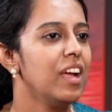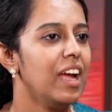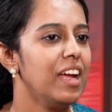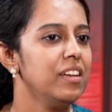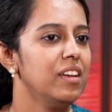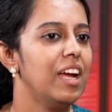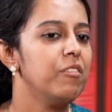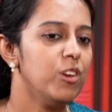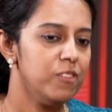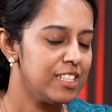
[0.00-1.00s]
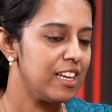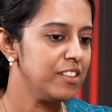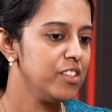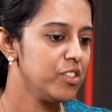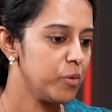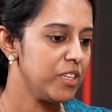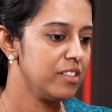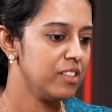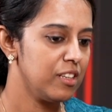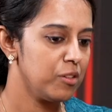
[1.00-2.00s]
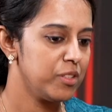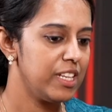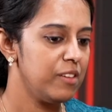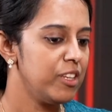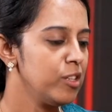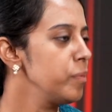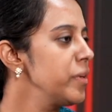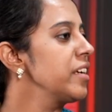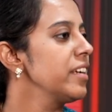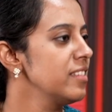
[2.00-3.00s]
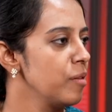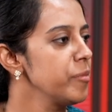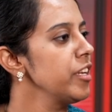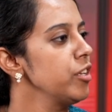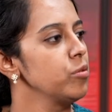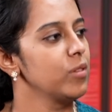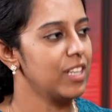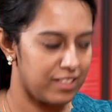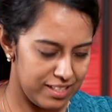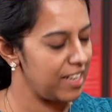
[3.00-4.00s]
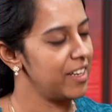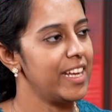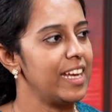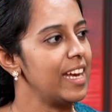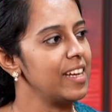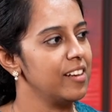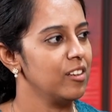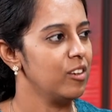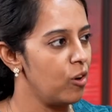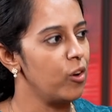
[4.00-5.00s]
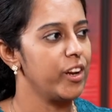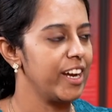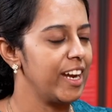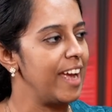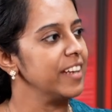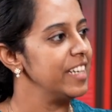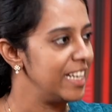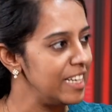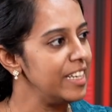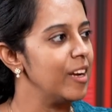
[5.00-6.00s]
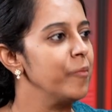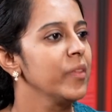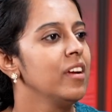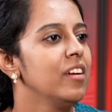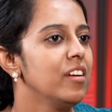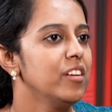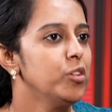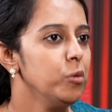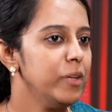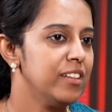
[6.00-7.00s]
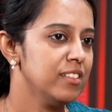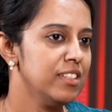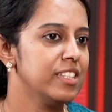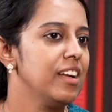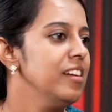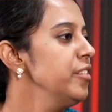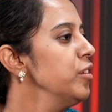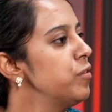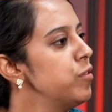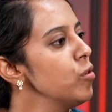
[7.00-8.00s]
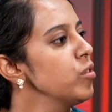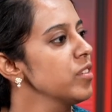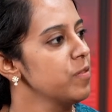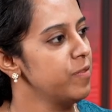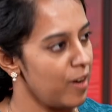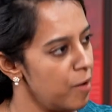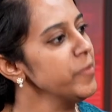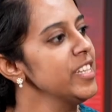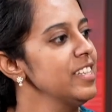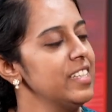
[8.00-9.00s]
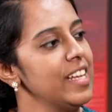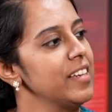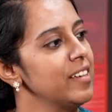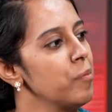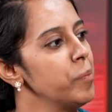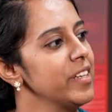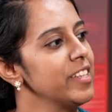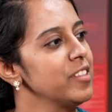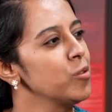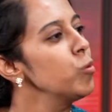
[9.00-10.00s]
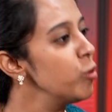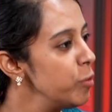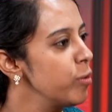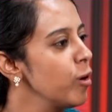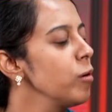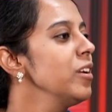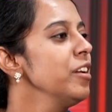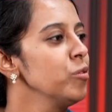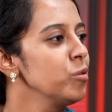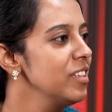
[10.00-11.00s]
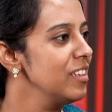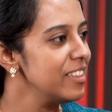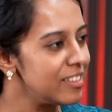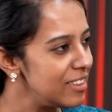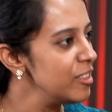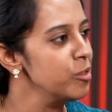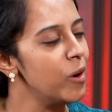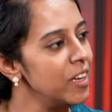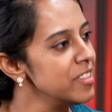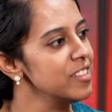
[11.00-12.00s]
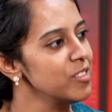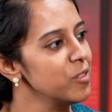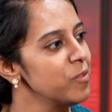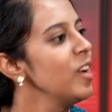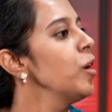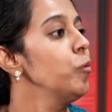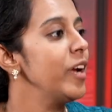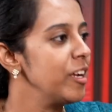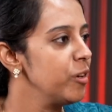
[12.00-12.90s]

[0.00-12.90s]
Yeah. And I've always had this question. Now, say when you're making something new, like say an AI law, yeah, or an act in India, yeah, do we consult the folks from these tech companies who would probably know the little nuances of where your